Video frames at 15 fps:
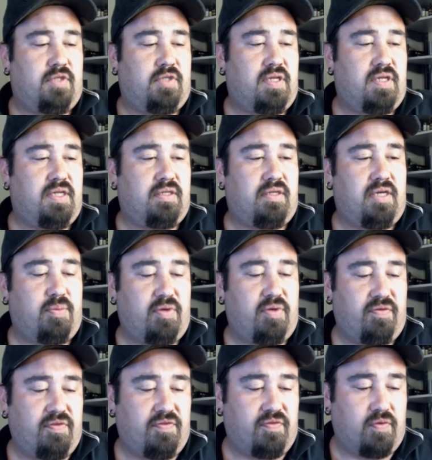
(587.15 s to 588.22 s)
that's the
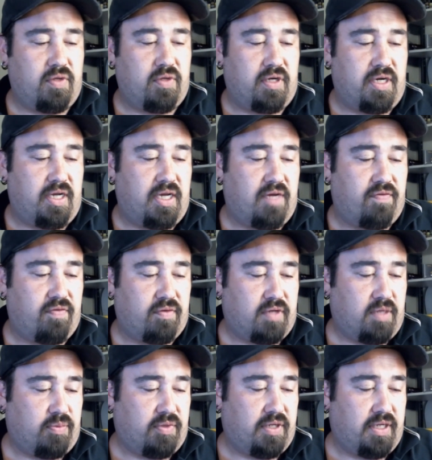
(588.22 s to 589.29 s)
IPV4 that I have for a
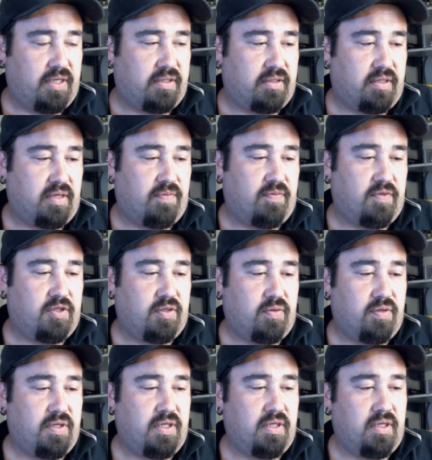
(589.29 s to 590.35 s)
couple days, and I've been
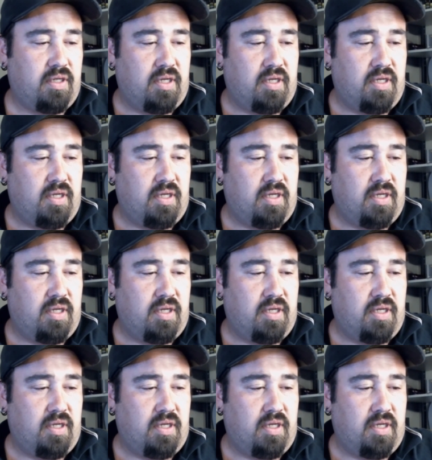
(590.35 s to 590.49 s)
enjoying it.